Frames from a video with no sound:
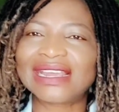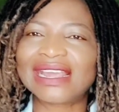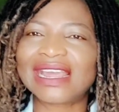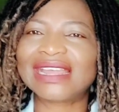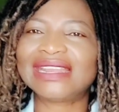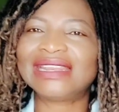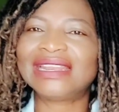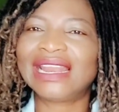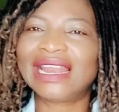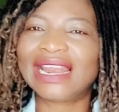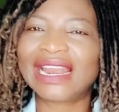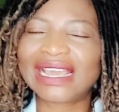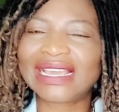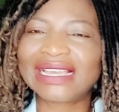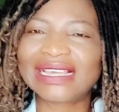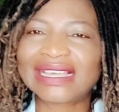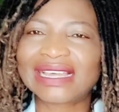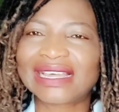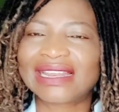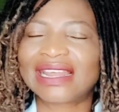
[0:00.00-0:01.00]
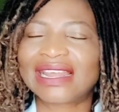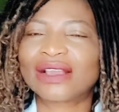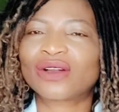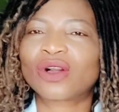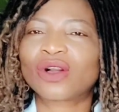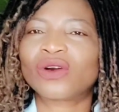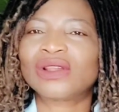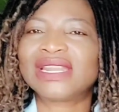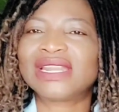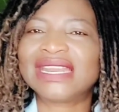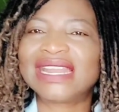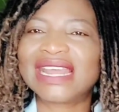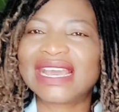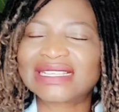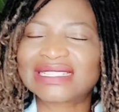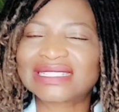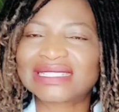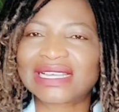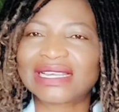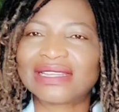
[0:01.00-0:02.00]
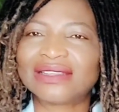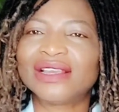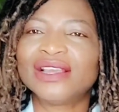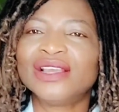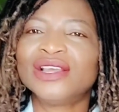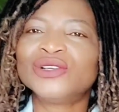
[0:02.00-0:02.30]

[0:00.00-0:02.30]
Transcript: and linking and connecting